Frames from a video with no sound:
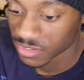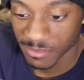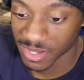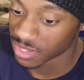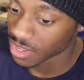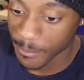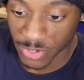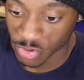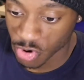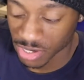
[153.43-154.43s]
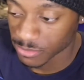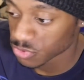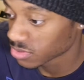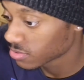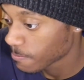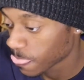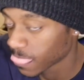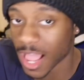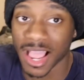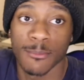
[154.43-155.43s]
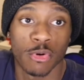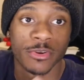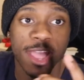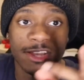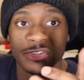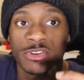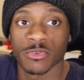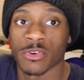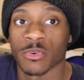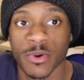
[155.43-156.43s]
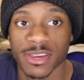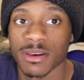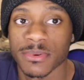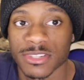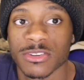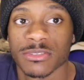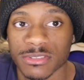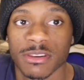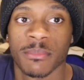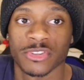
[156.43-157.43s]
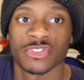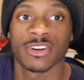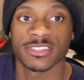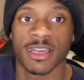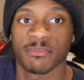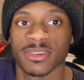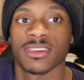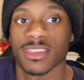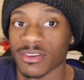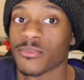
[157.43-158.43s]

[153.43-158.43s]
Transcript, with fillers: Man, I mess with all their music. I got more reactions on the, on the way coming, so make sure y'all tap in.